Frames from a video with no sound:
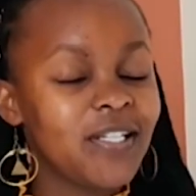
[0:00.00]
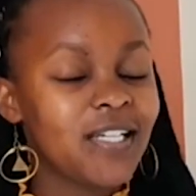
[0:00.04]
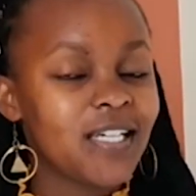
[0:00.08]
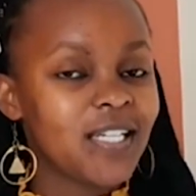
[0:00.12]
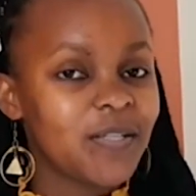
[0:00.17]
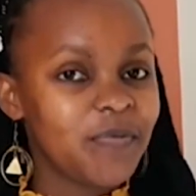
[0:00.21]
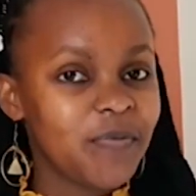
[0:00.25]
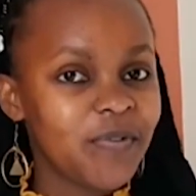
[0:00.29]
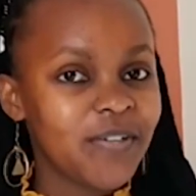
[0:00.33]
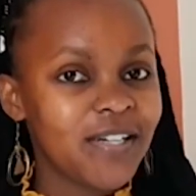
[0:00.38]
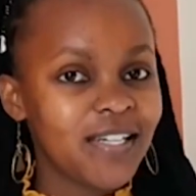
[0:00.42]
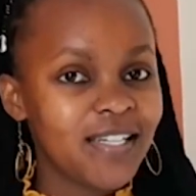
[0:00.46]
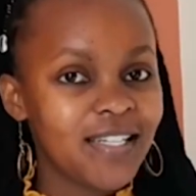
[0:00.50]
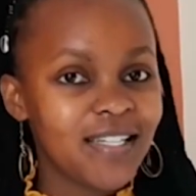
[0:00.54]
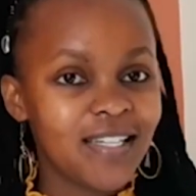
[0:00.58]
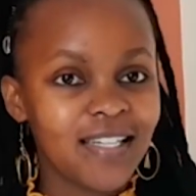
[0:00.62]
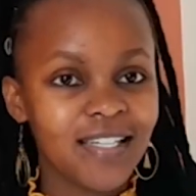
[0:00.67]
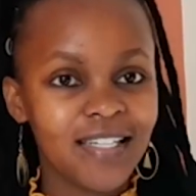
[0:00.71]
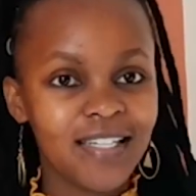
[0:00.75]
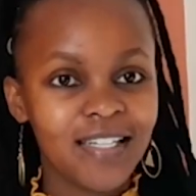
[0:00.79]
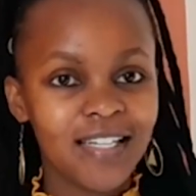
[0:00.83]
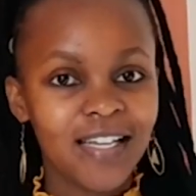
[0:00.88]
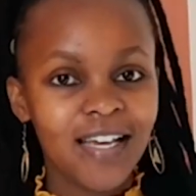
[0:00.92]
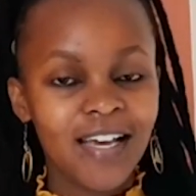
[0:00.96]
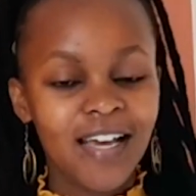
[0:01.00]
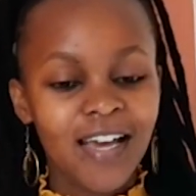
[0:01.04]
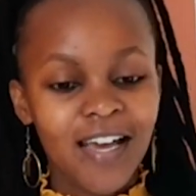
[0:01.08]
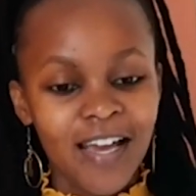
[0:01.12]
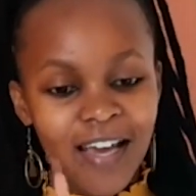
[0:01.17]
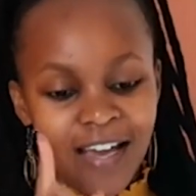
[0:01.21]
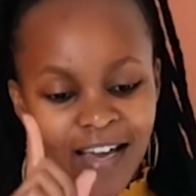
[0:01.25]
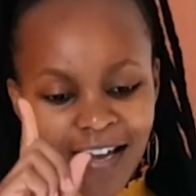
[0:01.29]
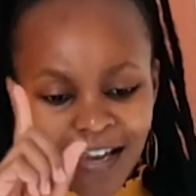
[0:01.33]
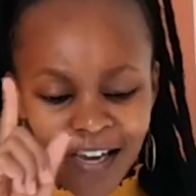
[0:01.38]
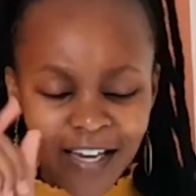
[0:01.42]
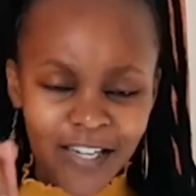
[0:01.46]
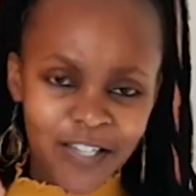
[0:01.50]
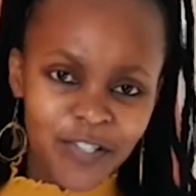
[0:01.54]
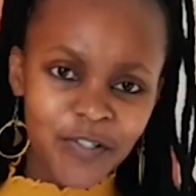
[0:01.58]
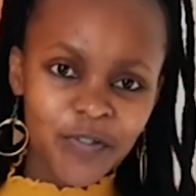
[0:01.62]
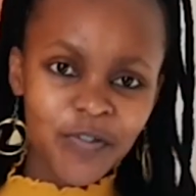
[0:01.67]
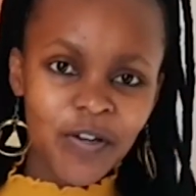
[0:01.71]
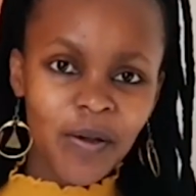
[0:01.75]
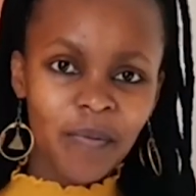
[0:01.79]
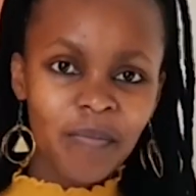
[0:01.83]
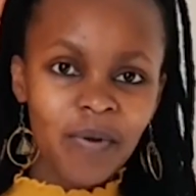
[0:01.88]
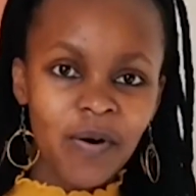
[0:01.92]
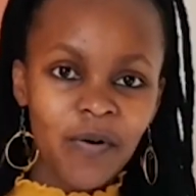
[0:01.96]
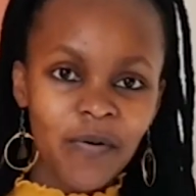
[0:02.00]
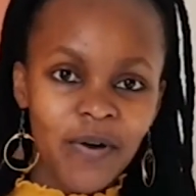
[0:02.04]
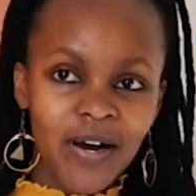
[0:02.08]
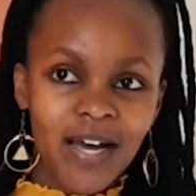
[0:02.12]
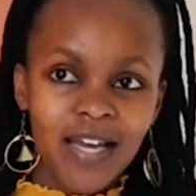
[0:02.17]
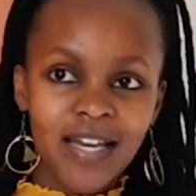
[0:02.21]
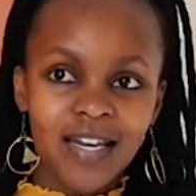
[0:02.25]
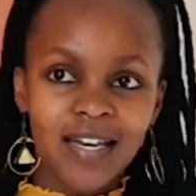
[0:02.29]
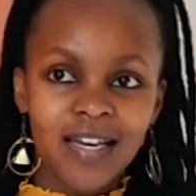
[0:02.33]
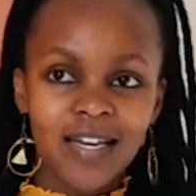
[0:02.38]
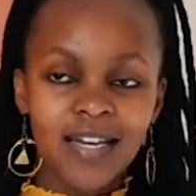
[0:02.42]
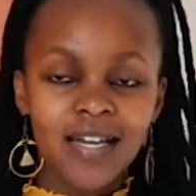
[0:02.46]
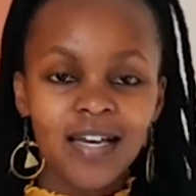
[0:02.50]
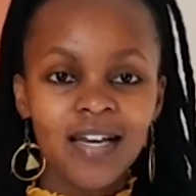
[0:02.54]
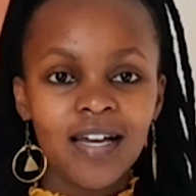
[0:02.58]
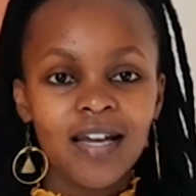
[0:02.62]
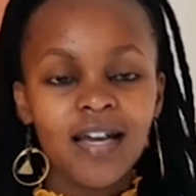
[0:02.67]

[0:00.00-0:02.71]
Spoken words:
experiences. Issue number 1.